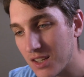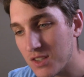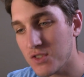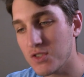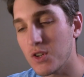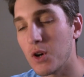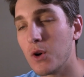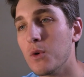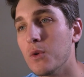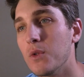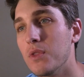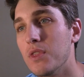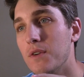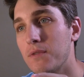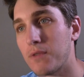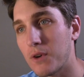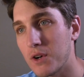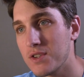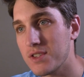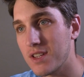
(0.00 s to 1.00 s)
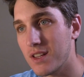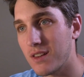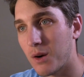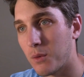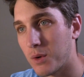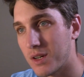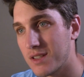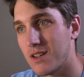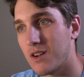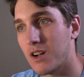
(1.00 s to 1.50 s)
So the first thing I
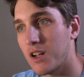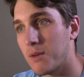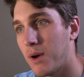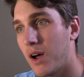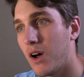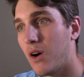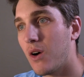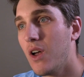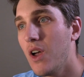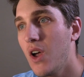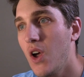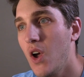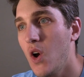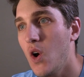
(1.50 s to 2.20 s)
want to talk about